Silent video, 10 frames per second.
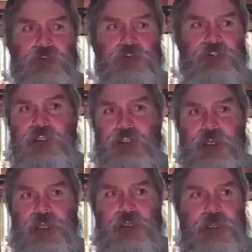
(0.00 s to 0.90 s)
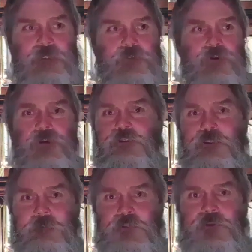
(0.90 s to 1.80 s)
That, that was a, a city
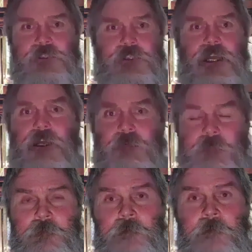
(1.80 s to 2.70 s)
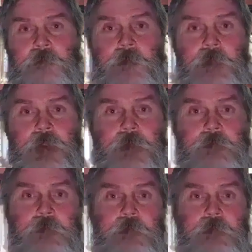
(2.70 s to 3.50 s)
kind of like Jerusalem to Edom.